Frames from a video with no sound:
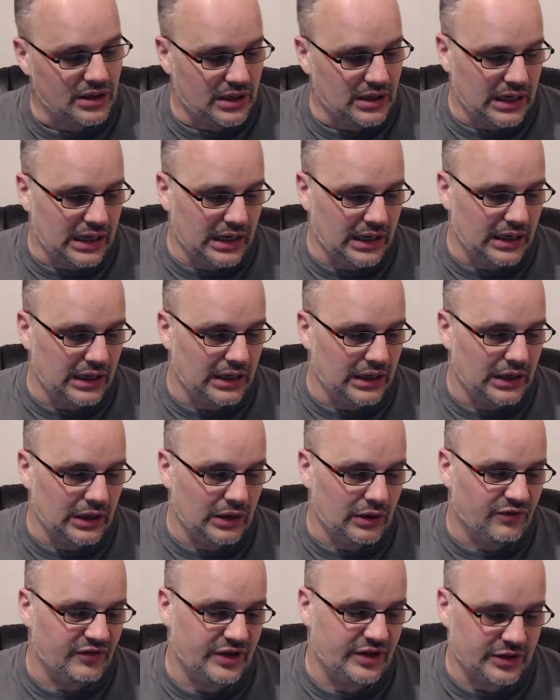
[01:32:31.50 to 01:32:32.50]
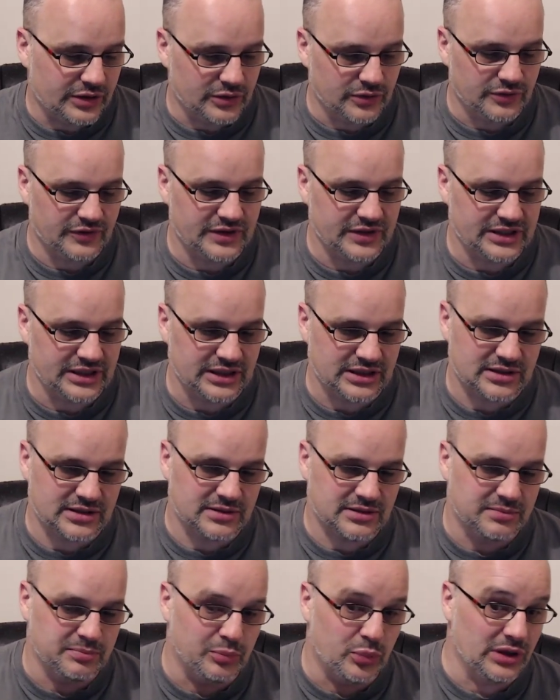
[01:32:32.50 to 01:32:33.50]
Uh, vehicle
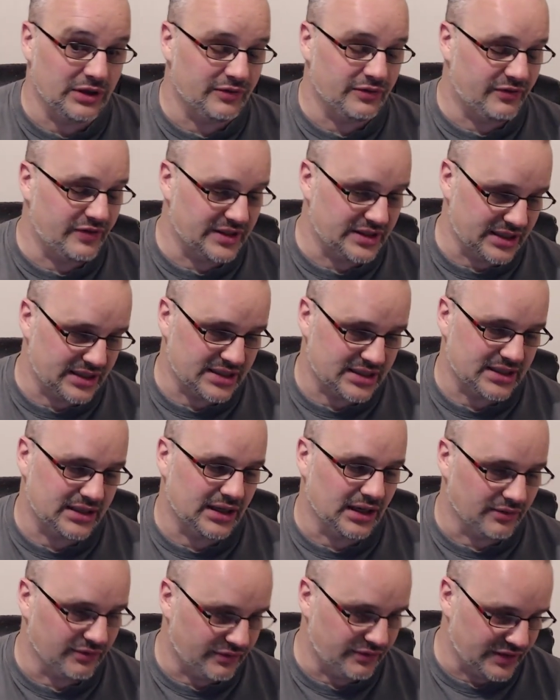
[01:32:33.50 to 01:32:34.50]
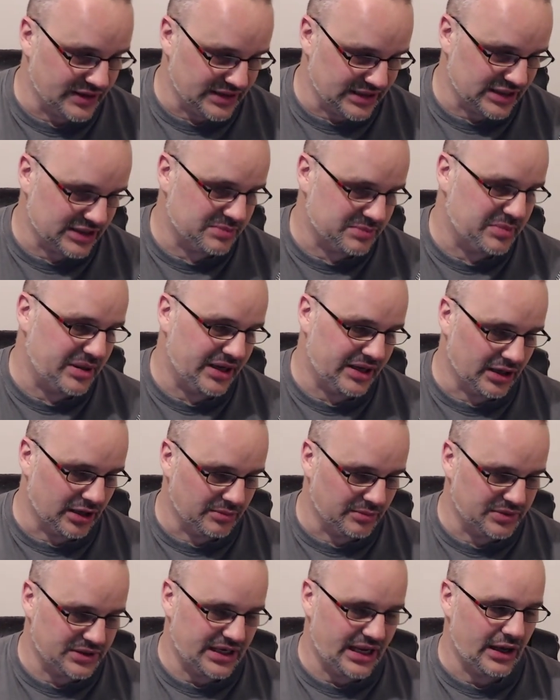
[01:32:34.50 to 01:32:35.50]
physics, bullet physics, gun physics,
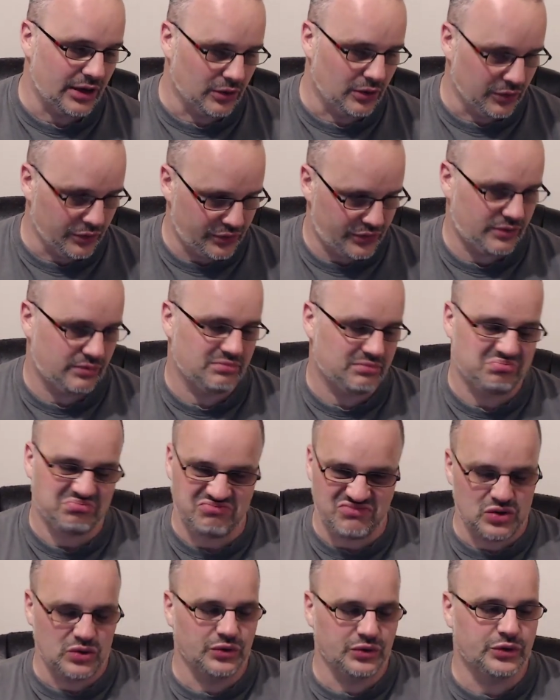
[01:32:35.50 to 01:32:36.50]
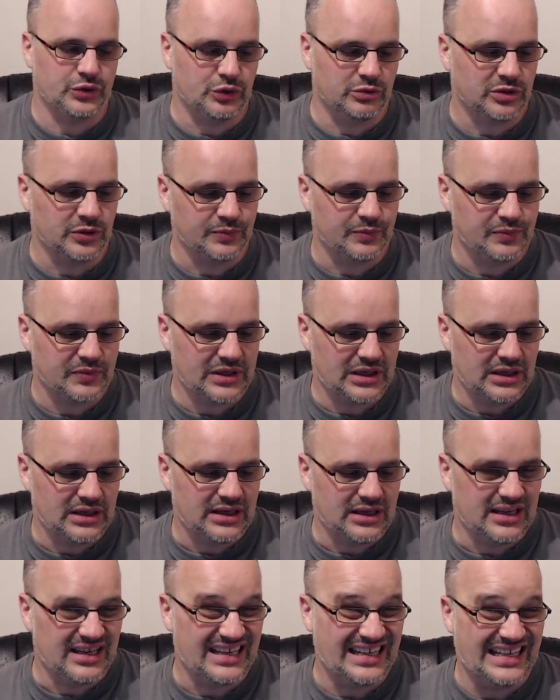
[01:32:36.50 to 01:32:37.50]
pickups, health, all doable
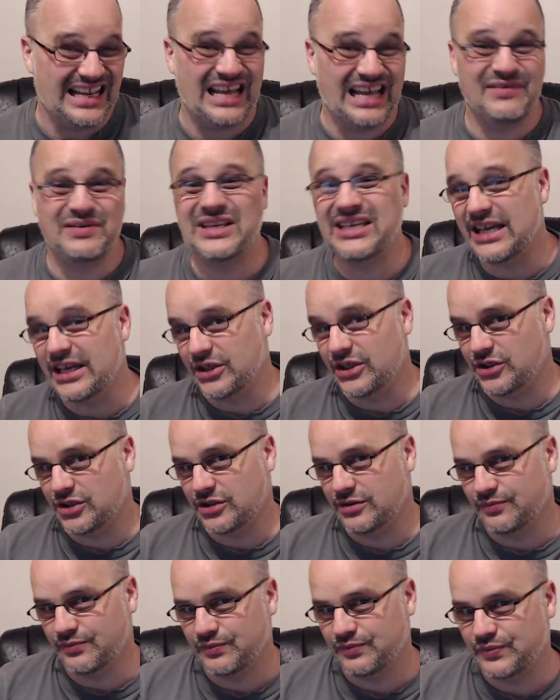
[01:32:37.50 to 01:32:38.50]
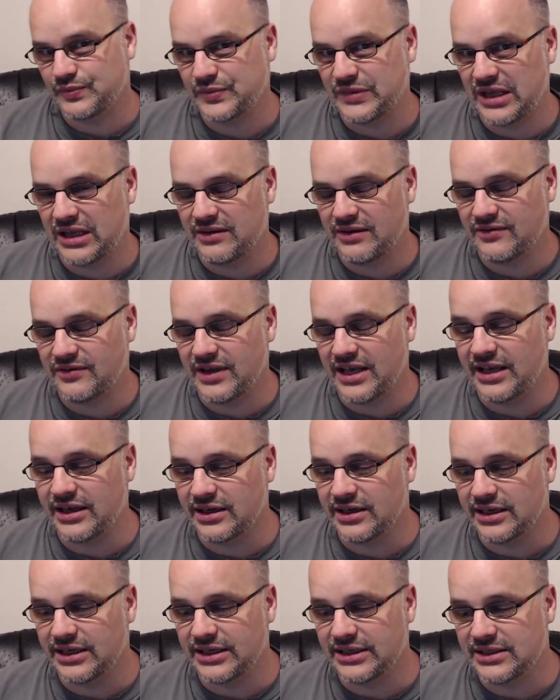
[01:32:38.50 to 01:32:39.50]
navigation for
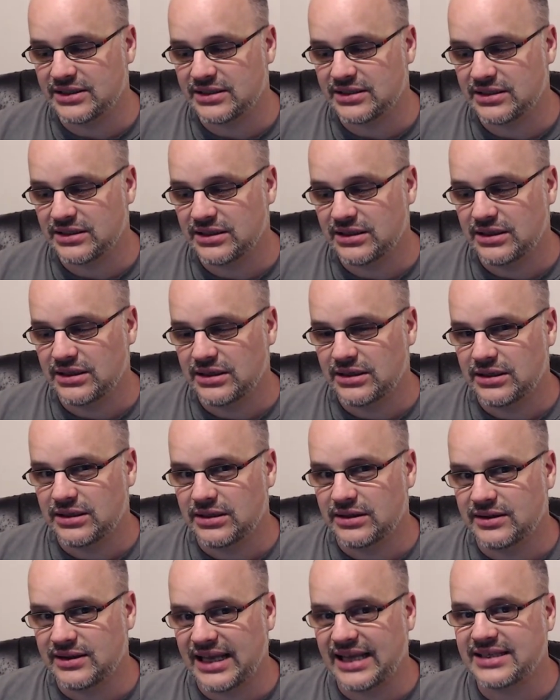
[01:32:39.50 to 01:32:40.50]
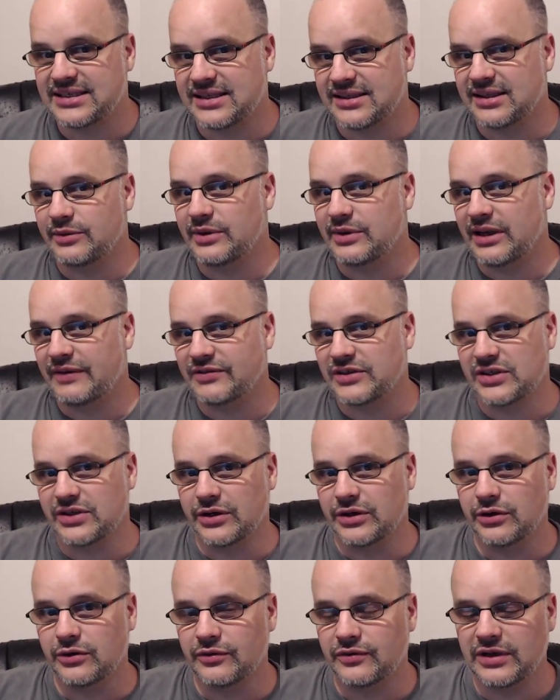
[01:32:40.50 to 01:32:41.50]
AIs, that's the thing we'd have to
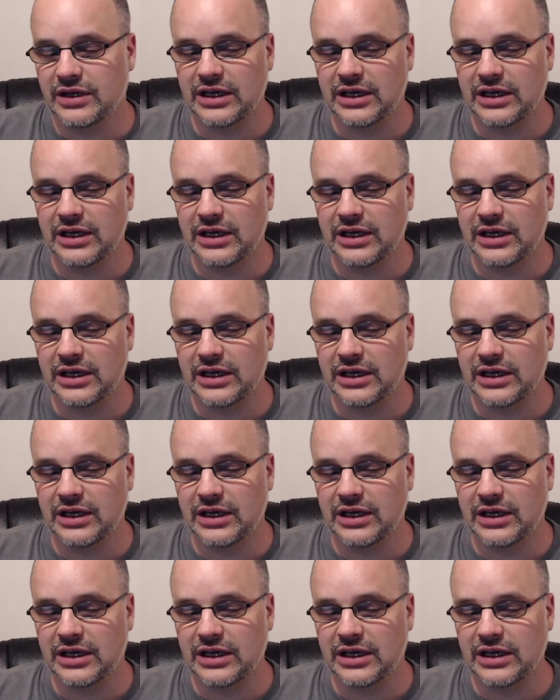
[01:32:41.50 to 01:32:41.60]
solve.